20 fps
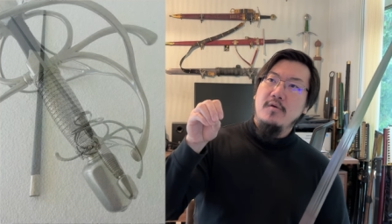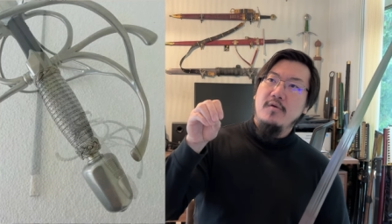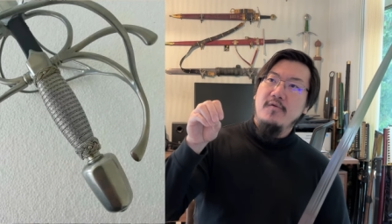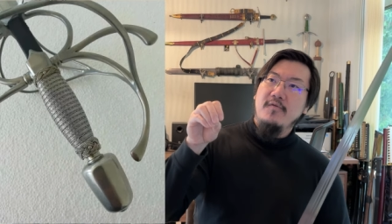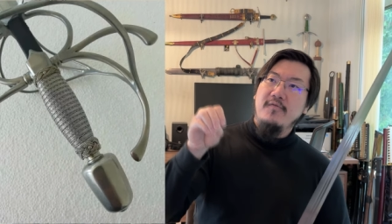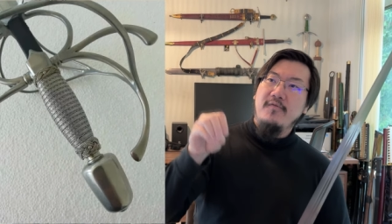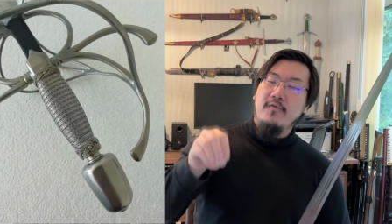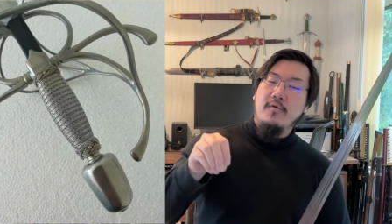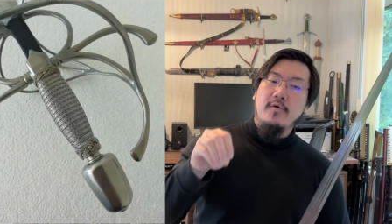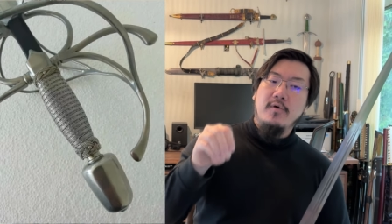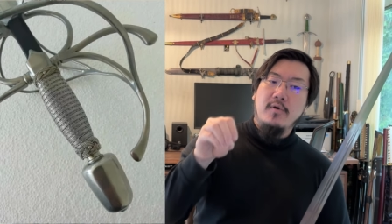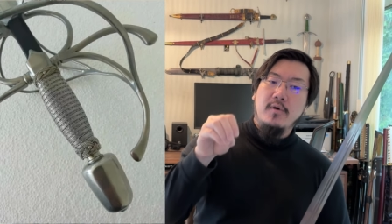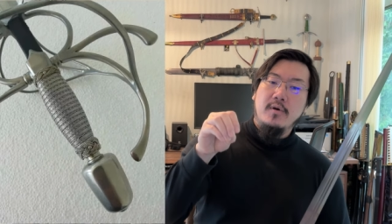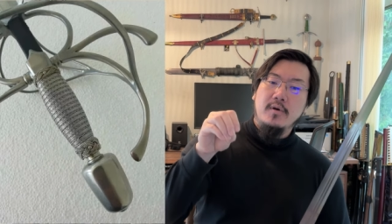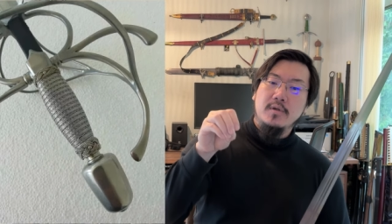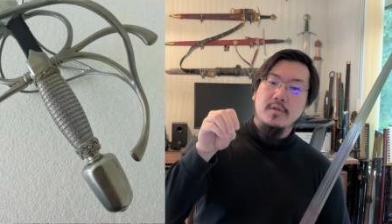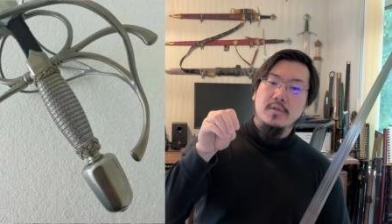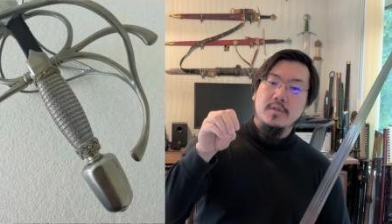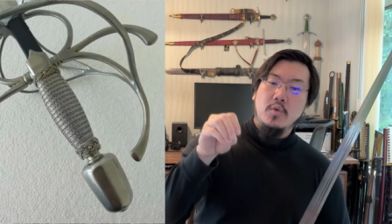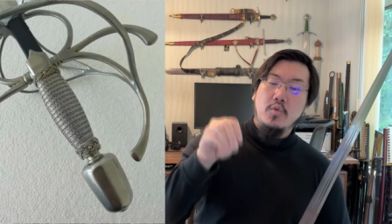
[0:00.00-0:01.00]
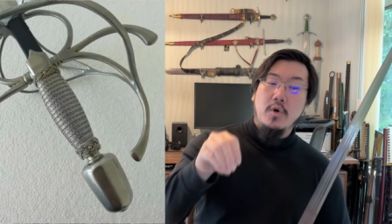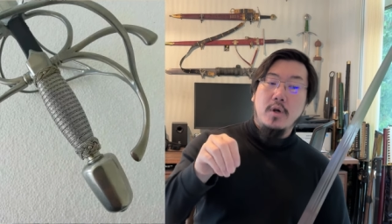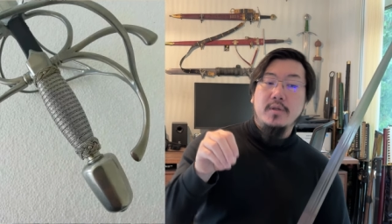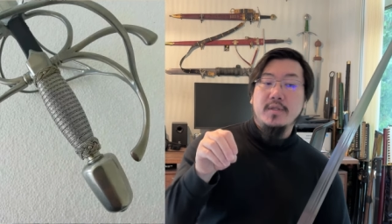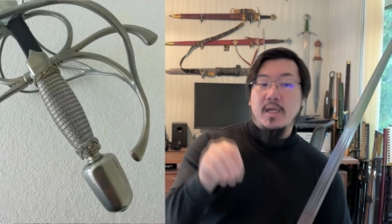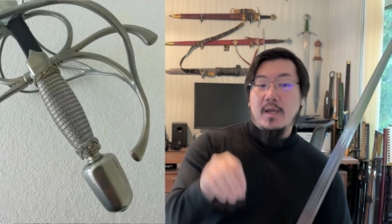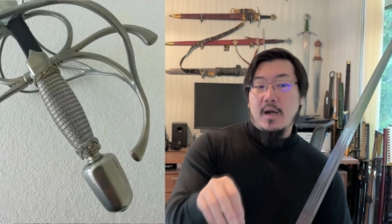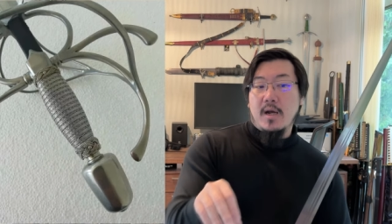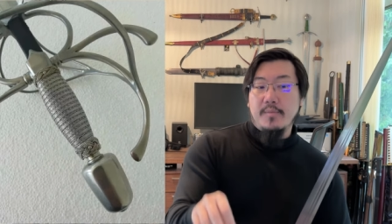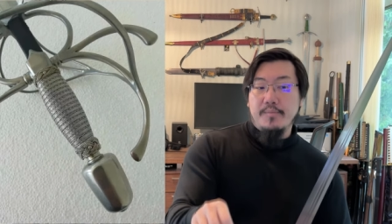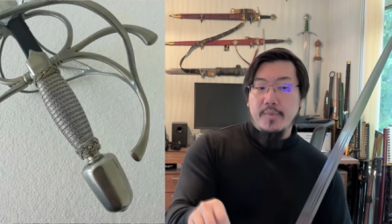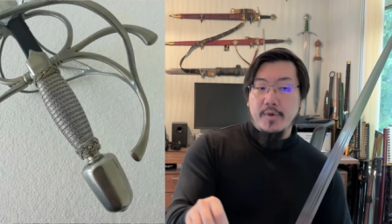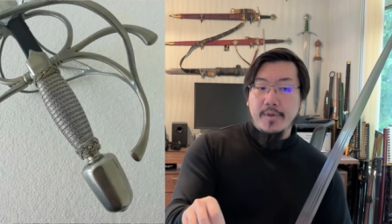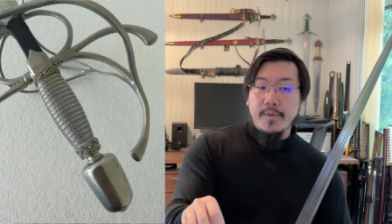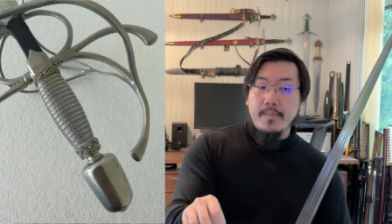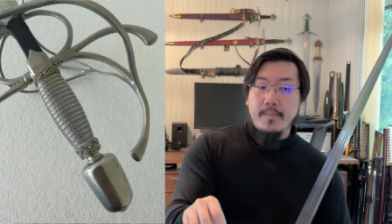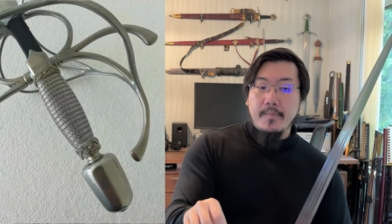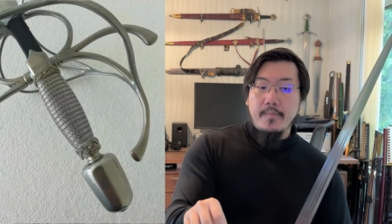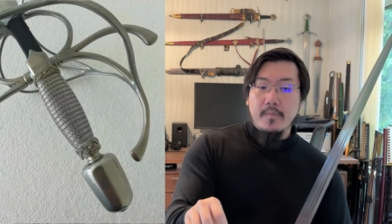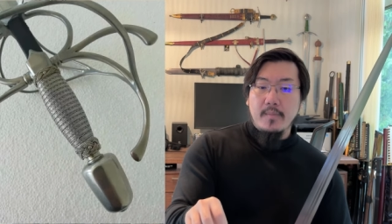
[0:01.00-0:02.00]
For the workday output,
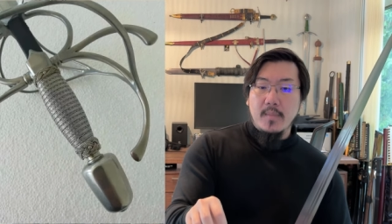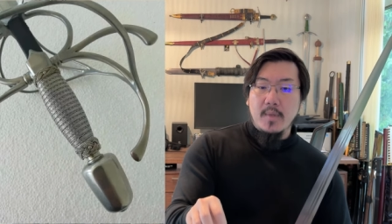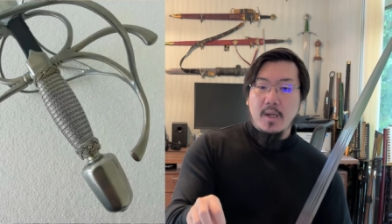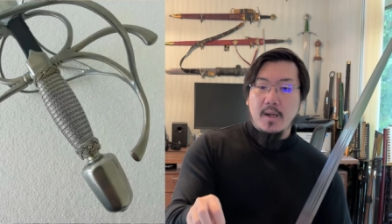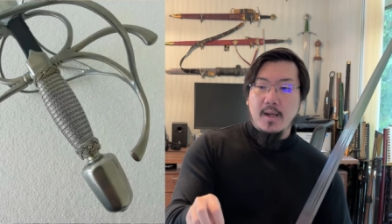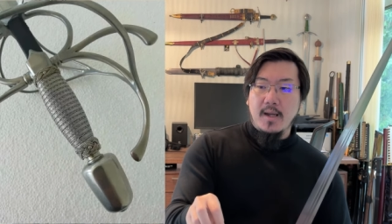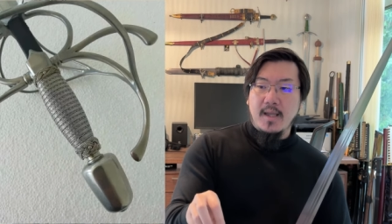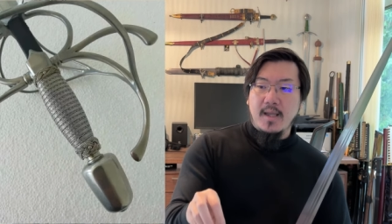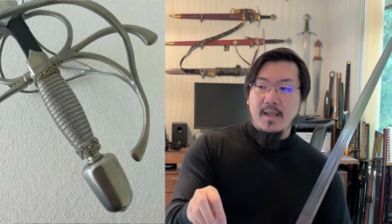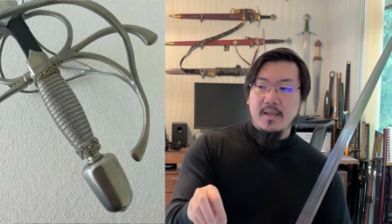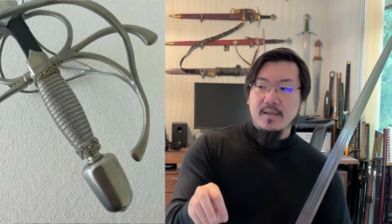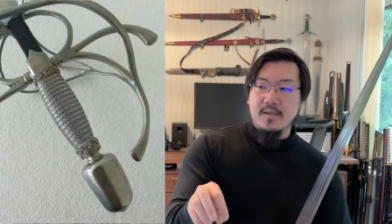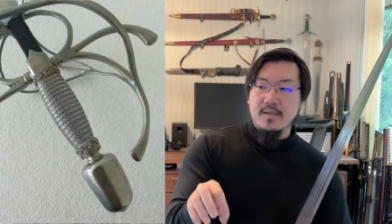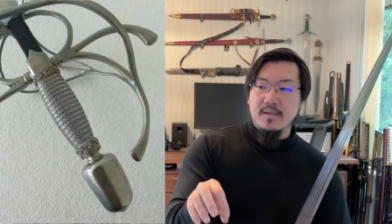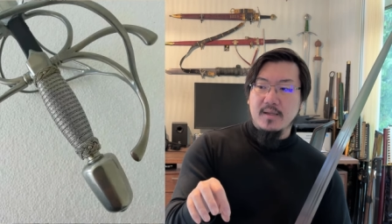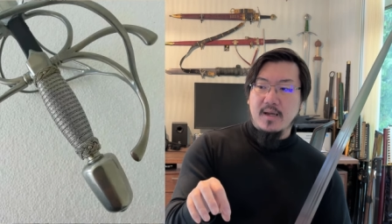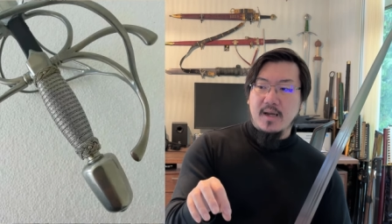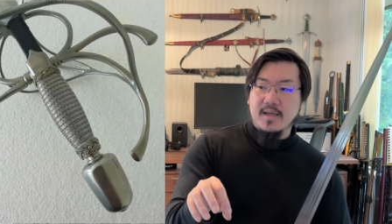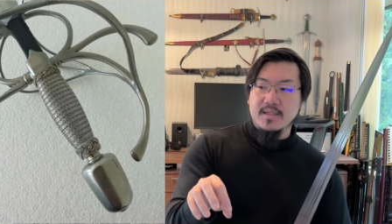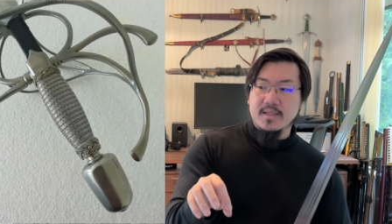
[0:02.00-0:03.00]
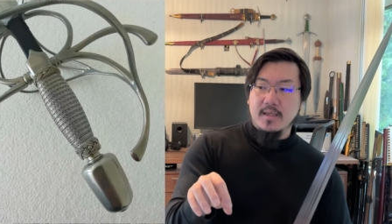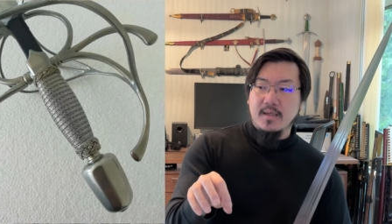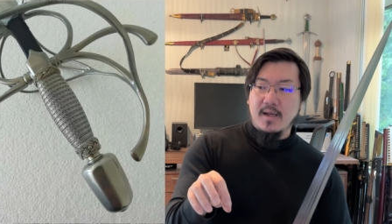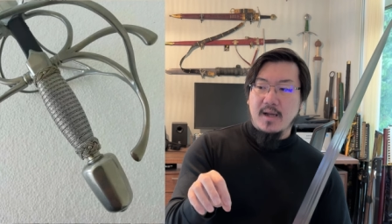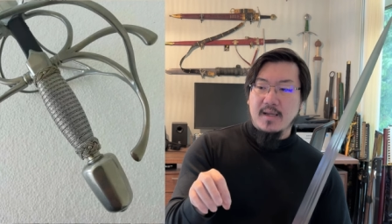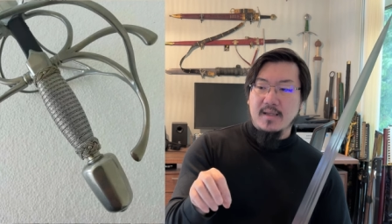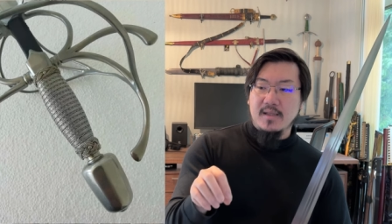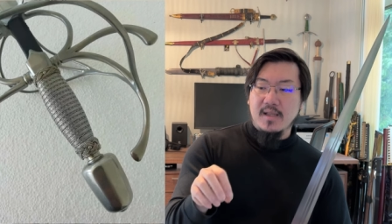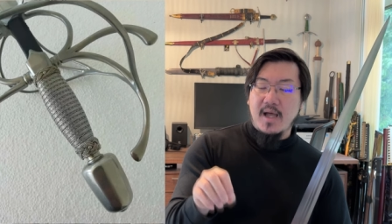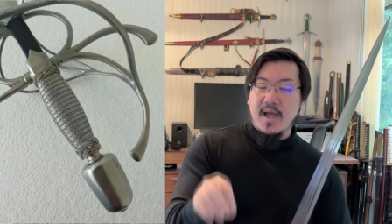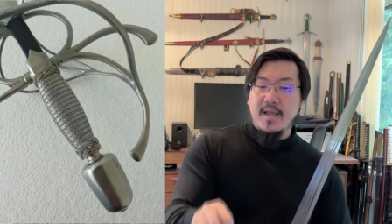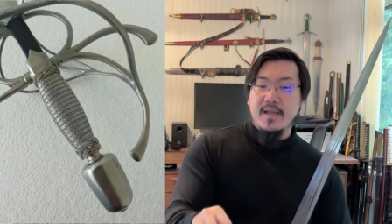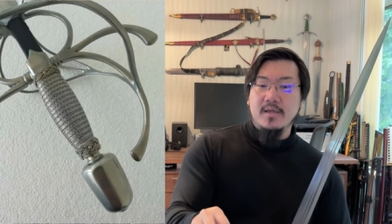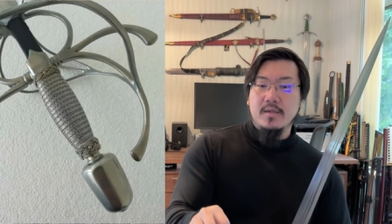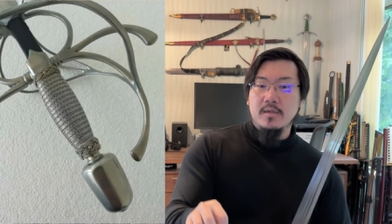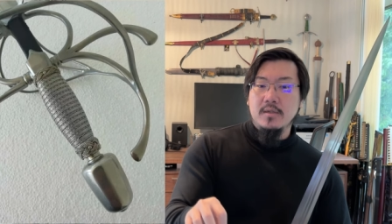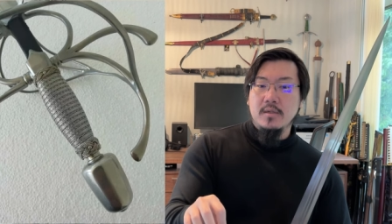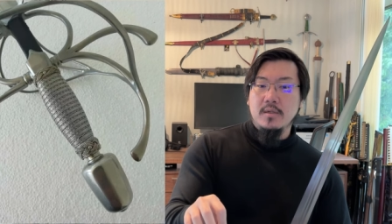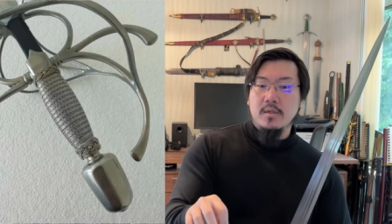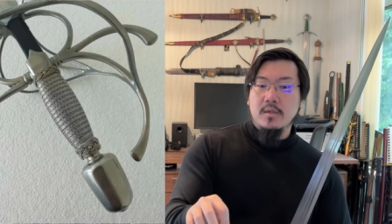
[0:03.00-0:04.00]
and I think I like
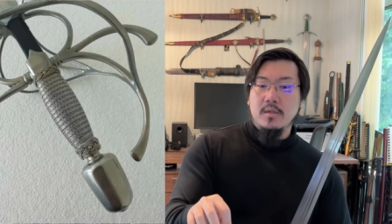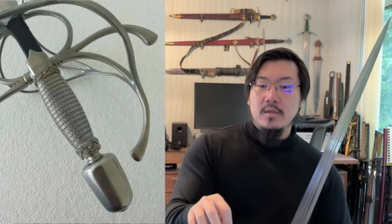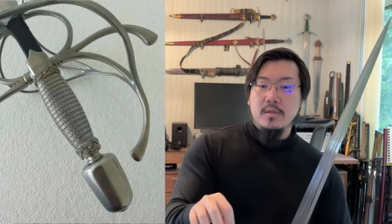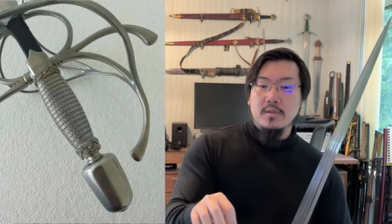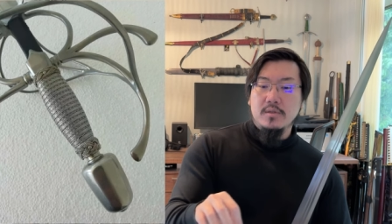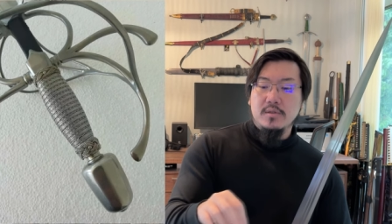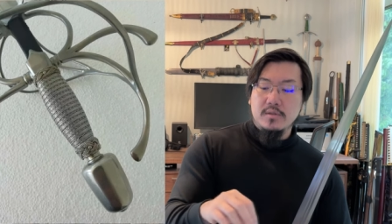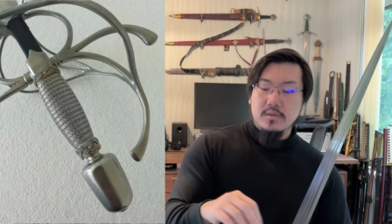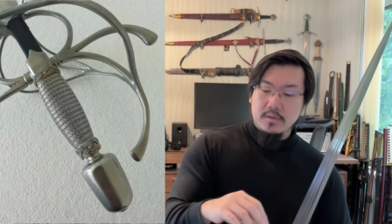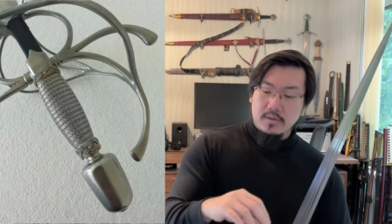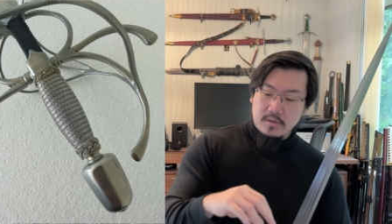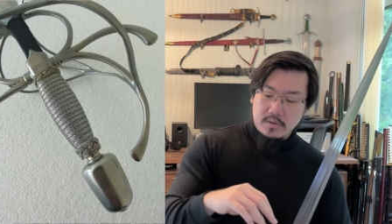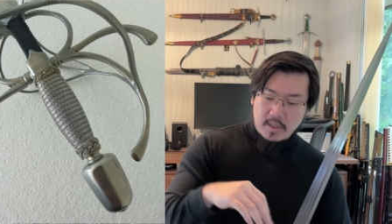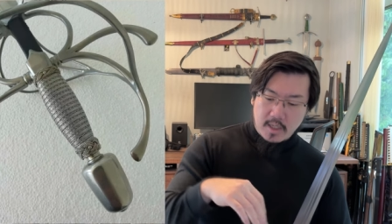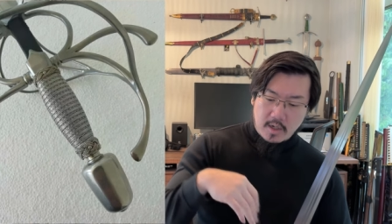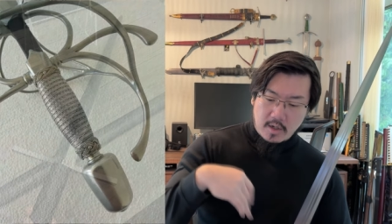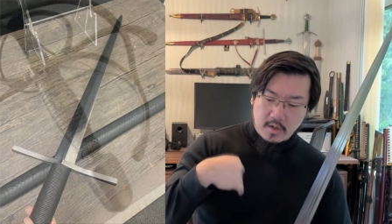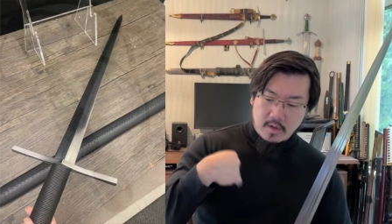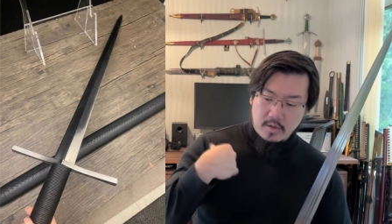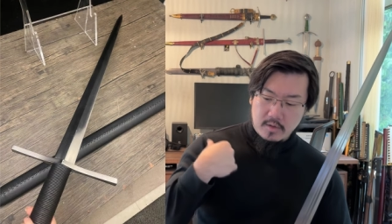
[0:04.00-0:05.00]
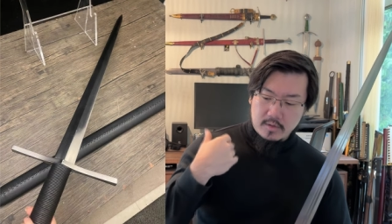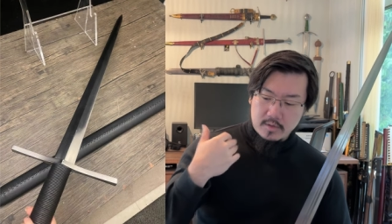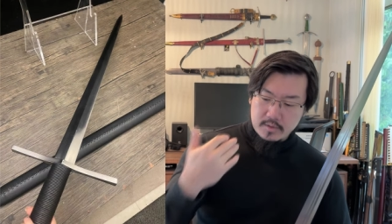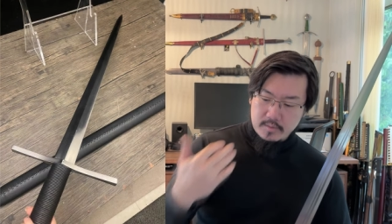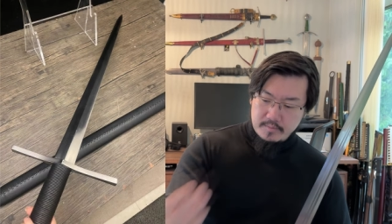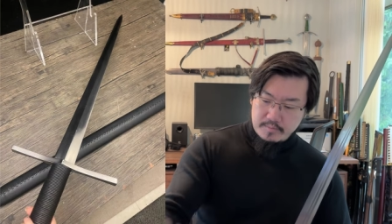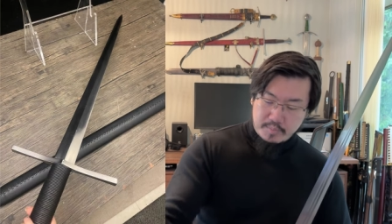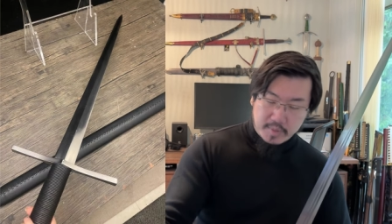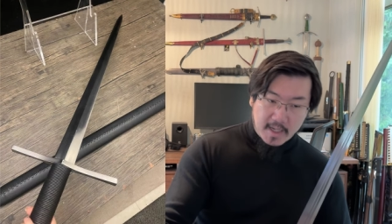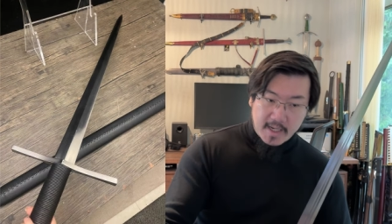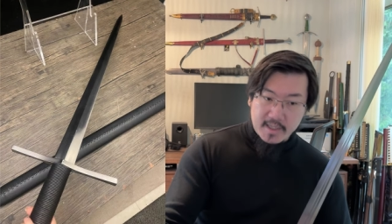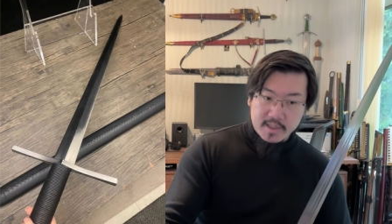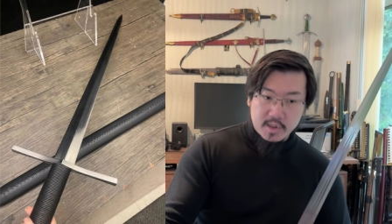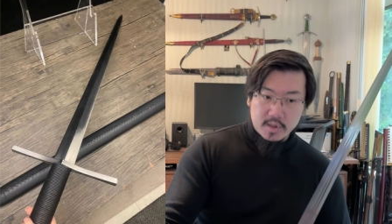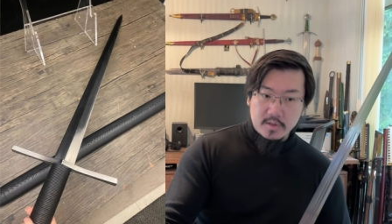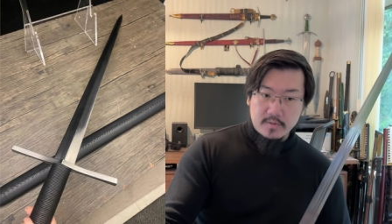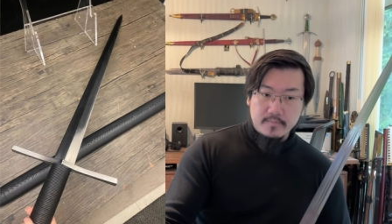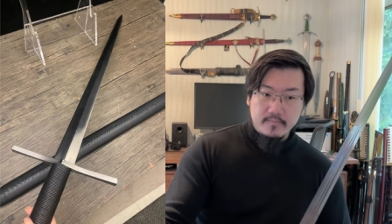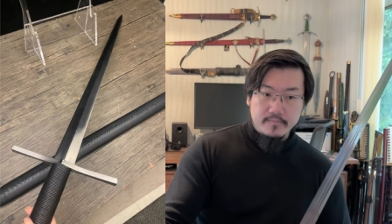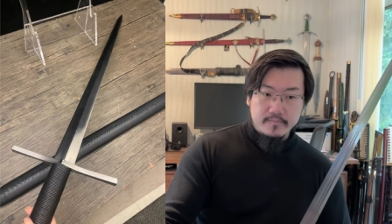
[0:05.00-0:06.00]
their
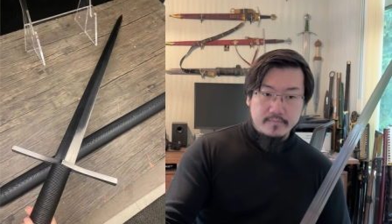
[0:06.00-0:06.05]
blades.